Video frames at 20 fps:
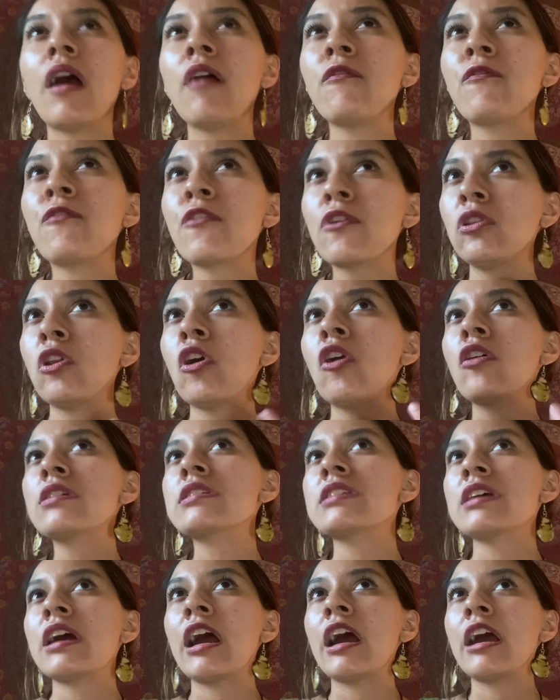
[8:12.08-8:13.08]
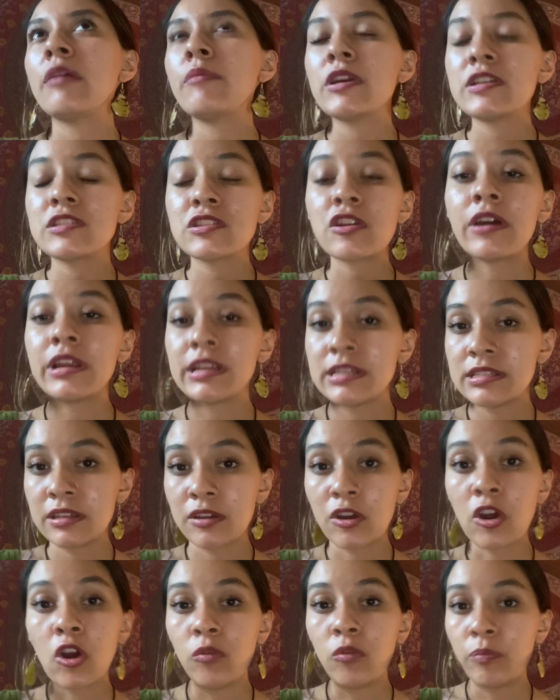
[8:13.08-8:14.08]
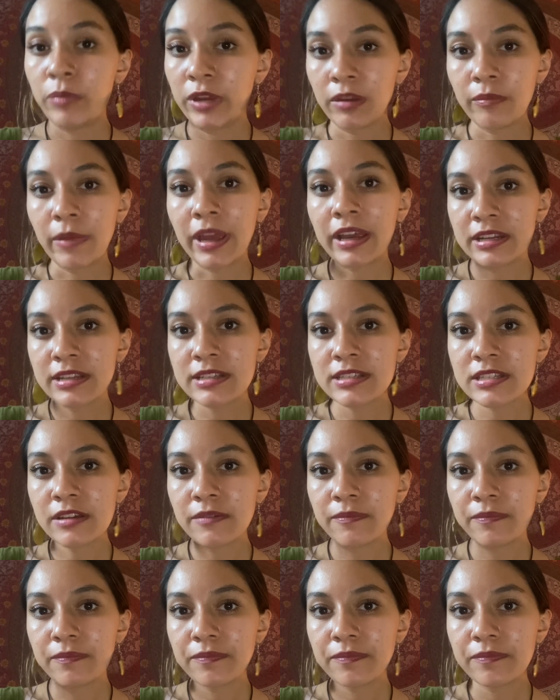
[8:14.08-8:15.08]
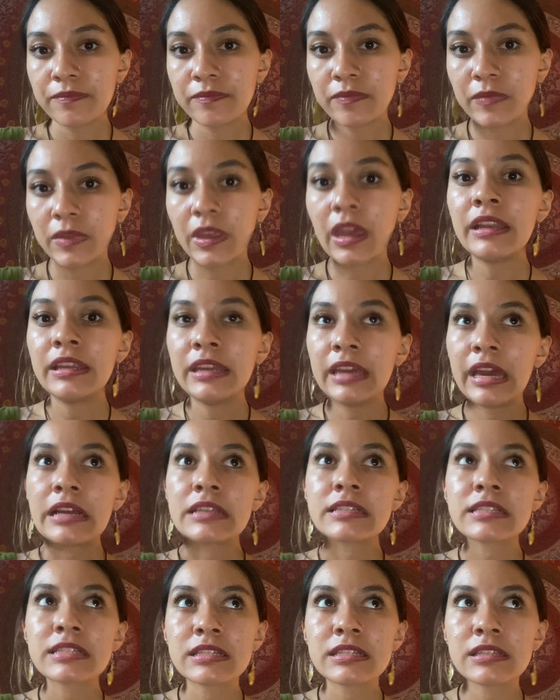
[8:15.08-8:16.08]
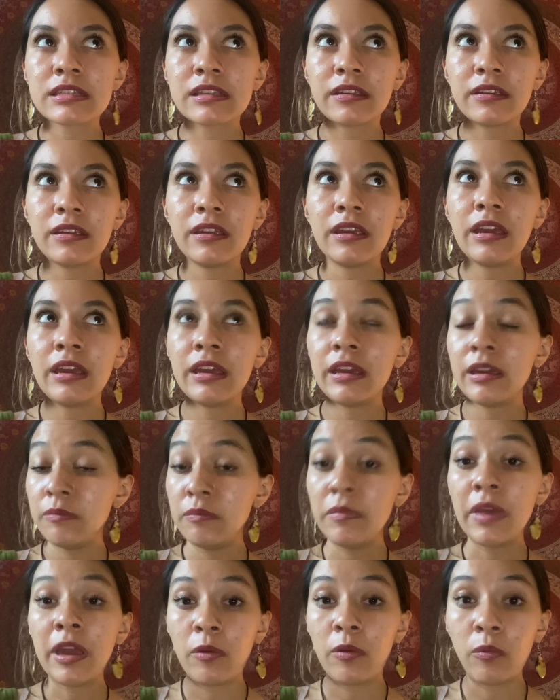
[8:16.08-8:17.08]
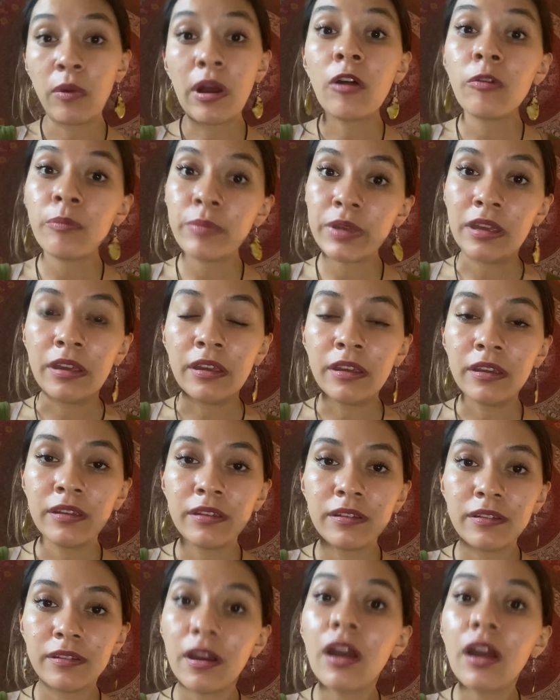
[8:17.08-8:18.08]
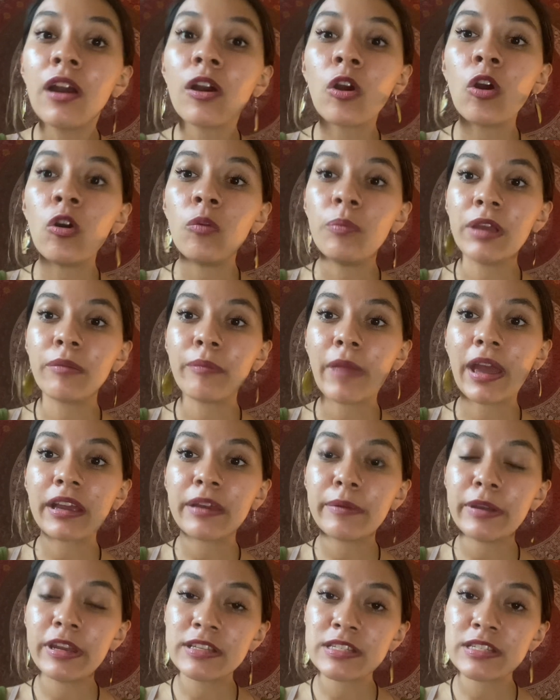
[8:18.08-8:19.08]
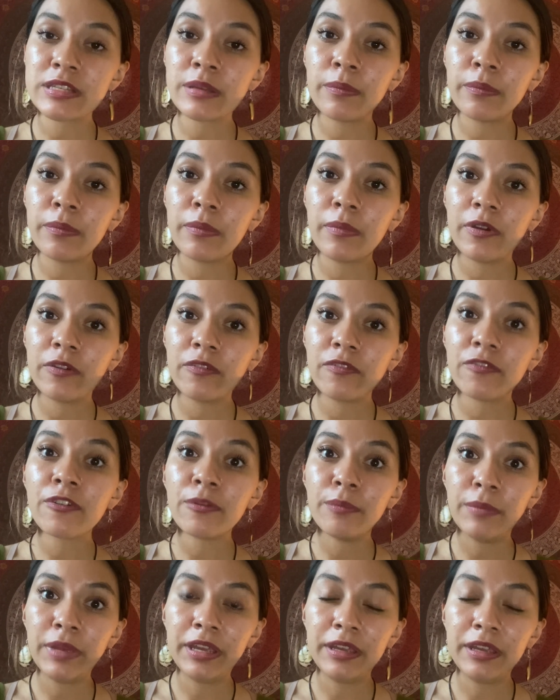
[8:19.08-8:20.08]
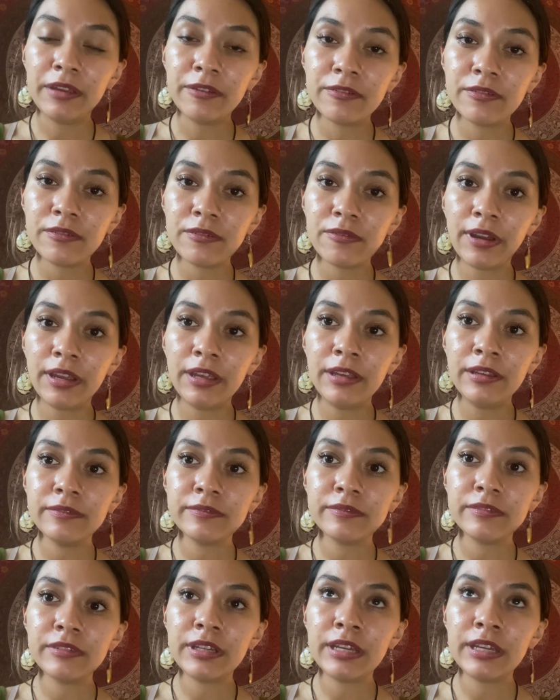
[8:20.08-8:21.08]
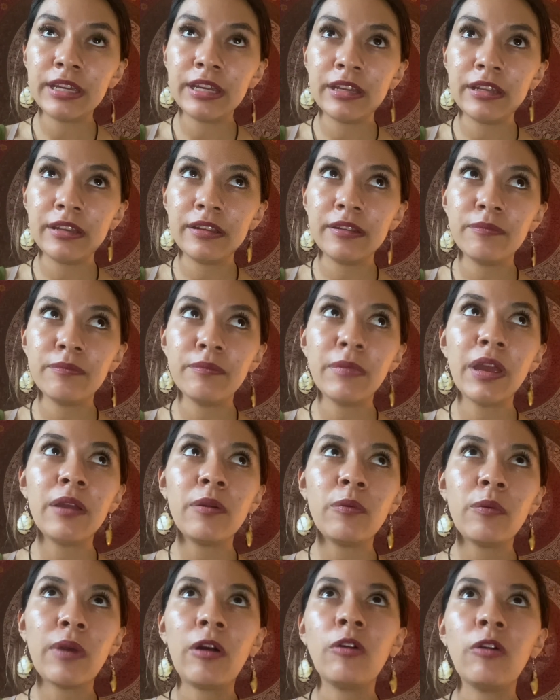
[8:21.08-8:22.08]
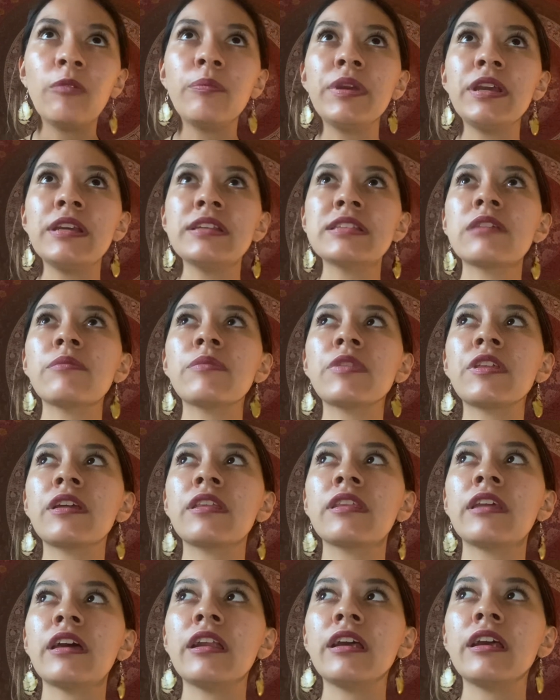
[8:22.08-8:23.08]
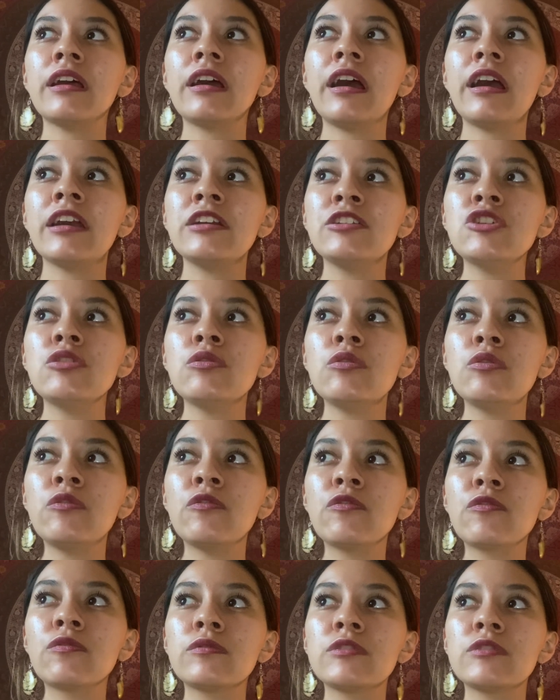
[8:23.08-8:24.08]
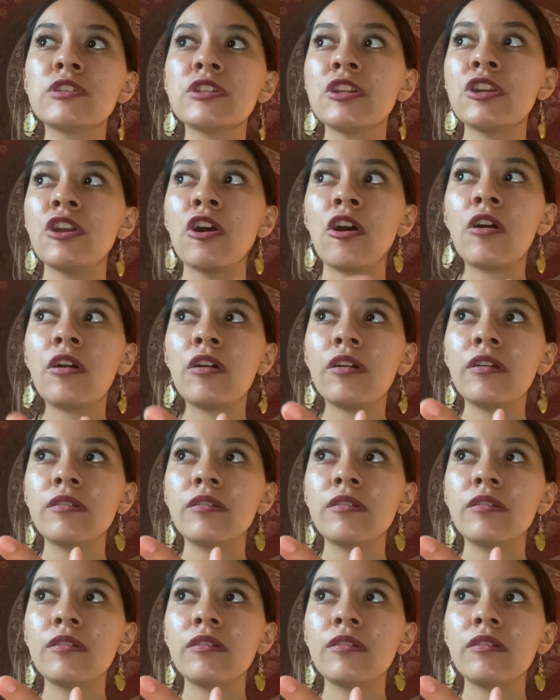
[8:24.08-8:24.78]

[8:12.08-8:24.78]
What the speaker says: for a long time, I saw it as a coping mechanism. And yes, it may well be a coping mechanism for me, right? It may well be something that I do to not